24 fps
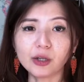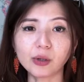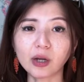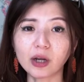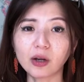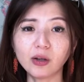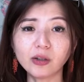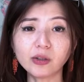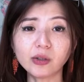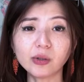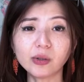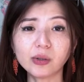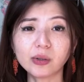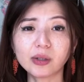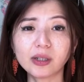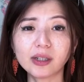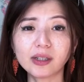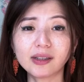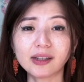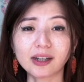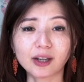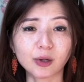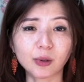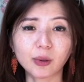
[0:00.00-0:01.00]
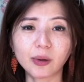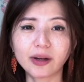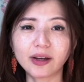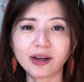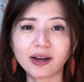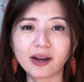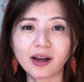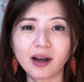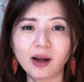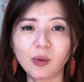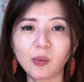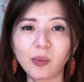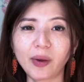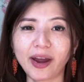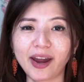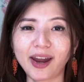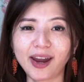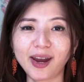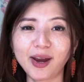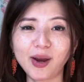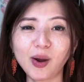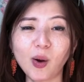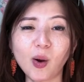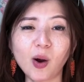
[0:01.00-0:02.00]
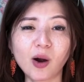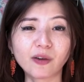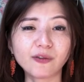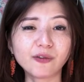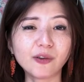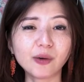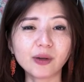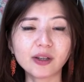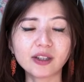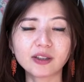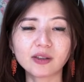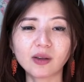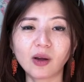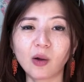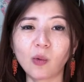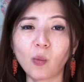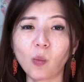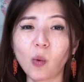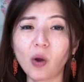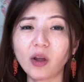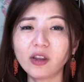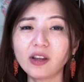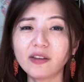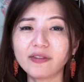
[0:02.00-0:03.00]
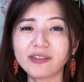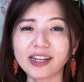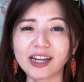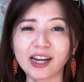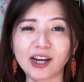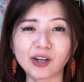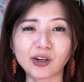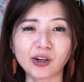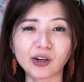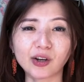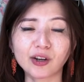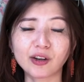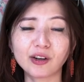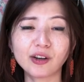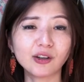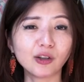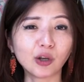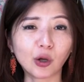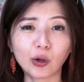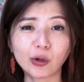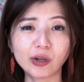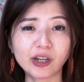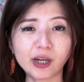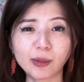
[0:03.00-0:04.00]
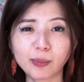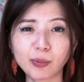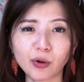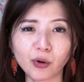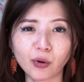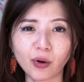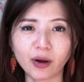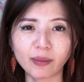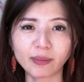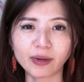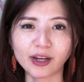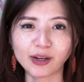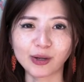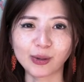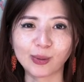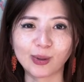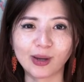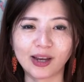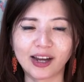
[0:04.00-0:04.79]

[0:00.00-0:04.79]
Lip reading: you can also do it the credit card way or focus on one of the other loyalty program that you